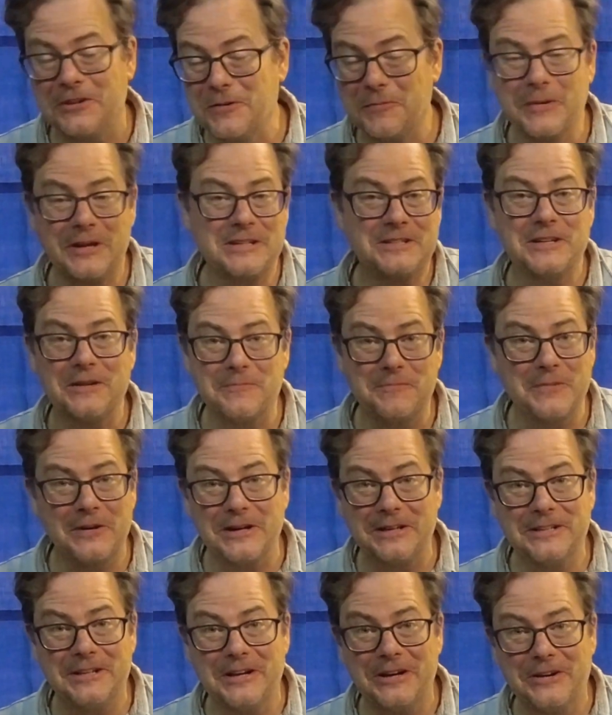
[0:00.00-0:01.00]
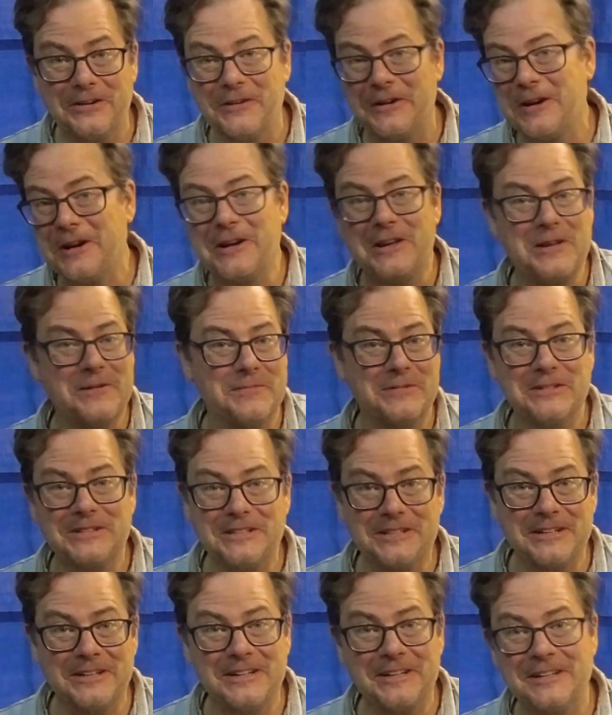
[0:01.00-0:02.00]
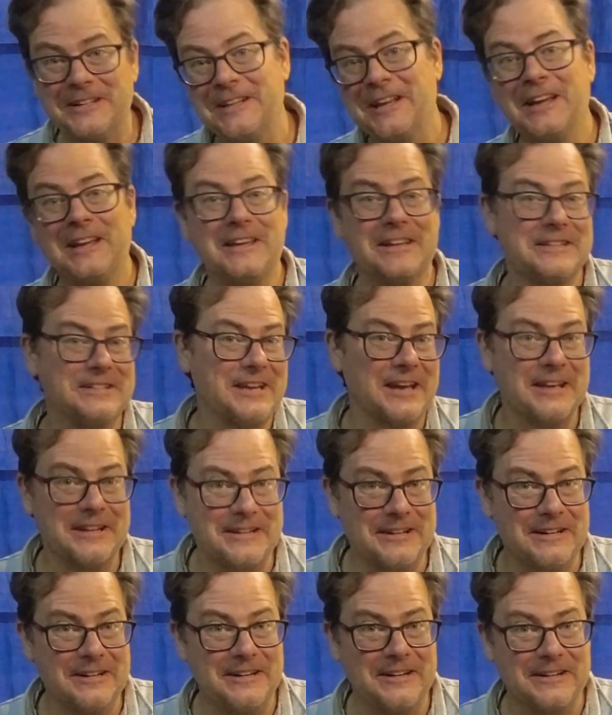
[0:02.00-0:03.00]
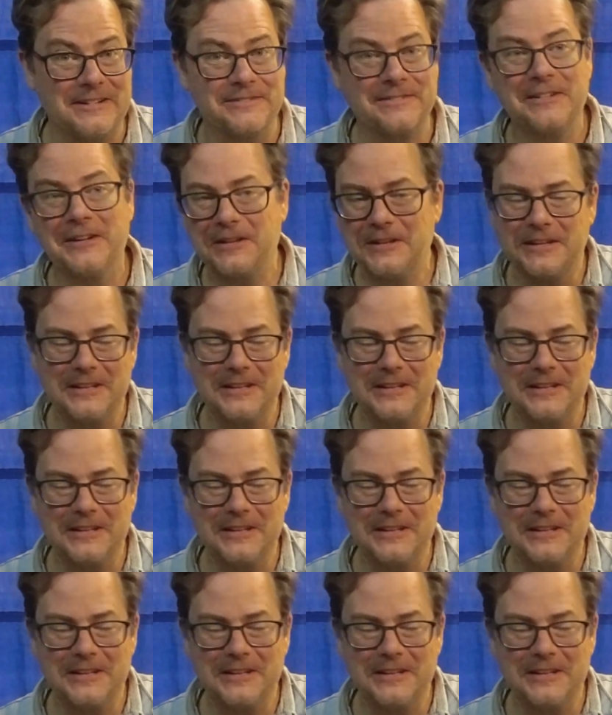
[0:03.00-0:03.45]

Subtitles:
You mix up Bondo, you put it on, you sand it off.